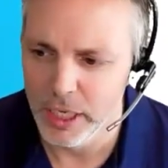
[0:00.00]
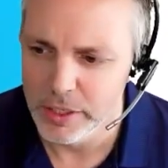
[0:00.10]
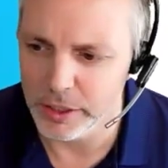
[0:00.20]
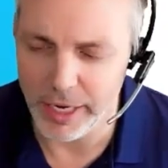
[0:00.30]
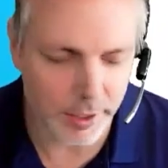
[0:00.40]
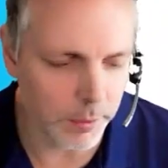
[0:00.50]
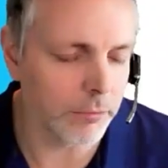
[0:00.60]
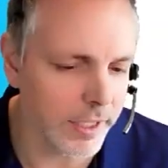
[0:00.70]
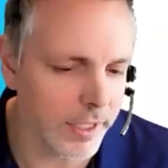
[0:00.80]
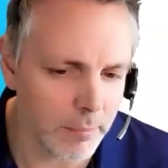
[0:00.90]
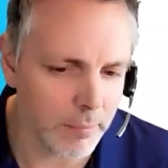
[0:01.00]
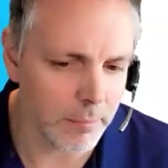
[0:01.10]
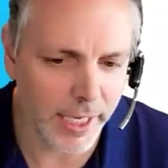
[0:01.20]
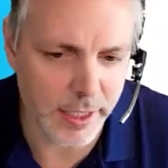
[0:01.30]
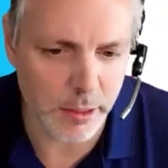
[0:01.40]
So, how do I reset
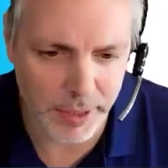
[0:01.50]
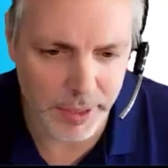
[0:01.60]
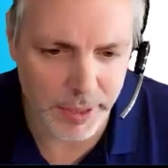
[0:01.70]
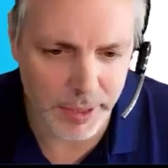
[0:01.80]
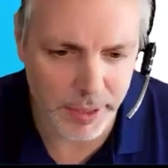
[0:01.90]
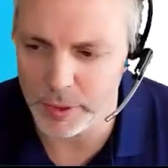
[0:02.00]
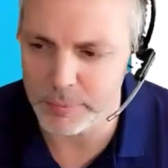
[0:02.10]
my SAP password?